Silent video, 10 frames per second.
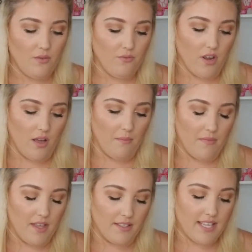From
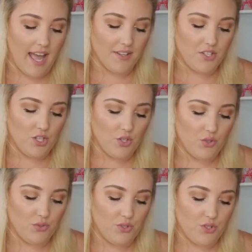the
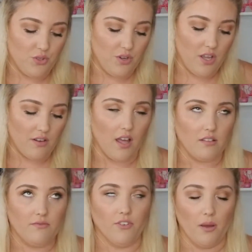Tattoo Studio,
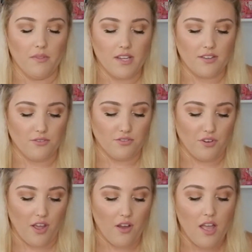not from the Tattoo
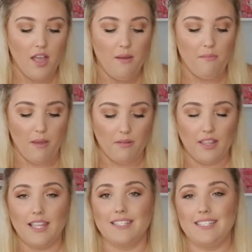Studio,
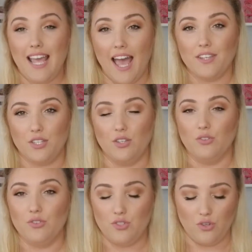Maybelline's
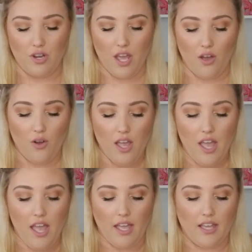Tattoo Studio.
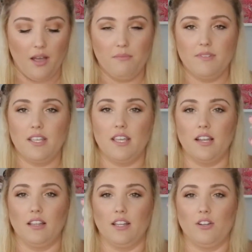It comes in
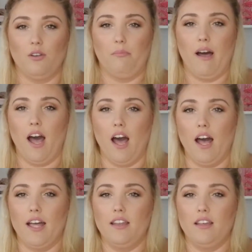a little
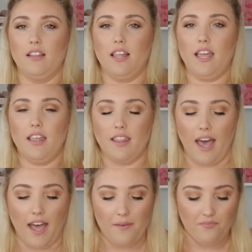pod like
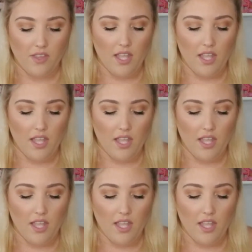that.